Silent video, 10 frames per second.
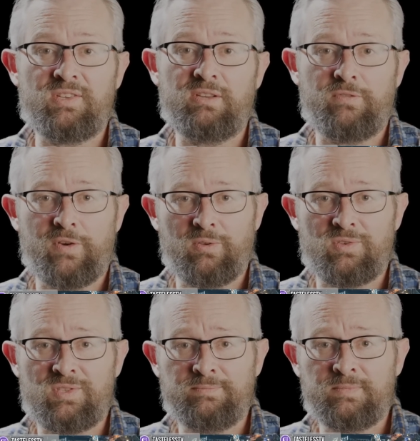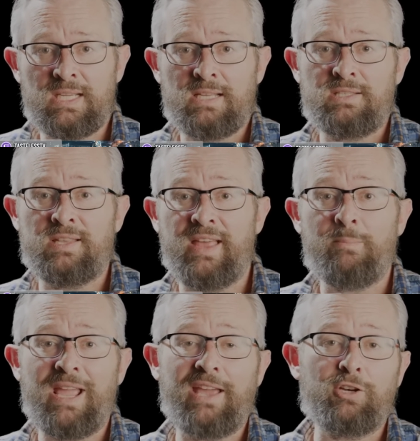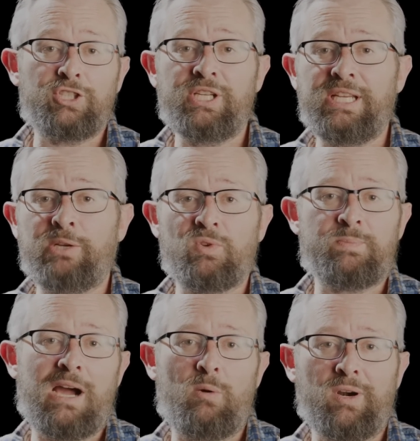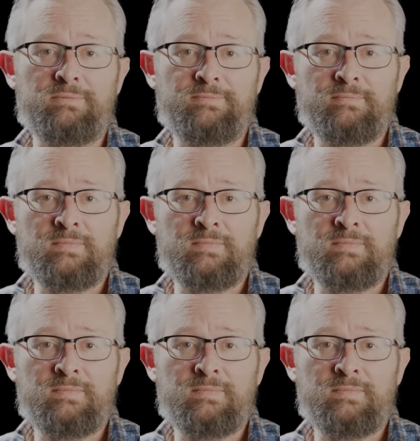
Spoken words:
to the Infernals. To them, energy equals power.